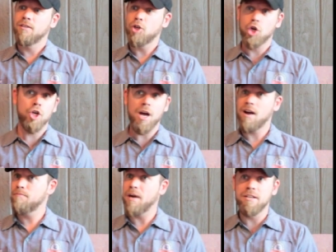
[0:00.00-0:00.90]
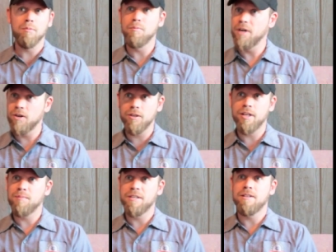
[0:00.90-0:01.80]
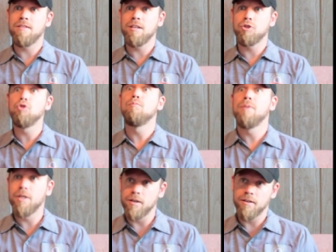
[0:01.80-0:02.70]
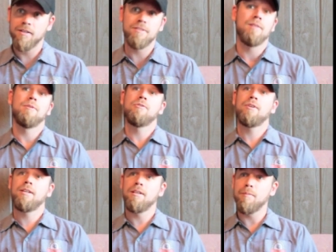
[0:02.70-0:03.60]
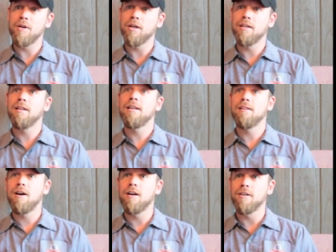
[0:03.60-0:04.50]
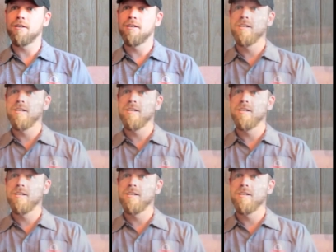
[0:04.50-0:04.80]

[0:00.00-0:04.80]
turned off by double barrel ale because they think it's too bitter because they've been drinking American light lager.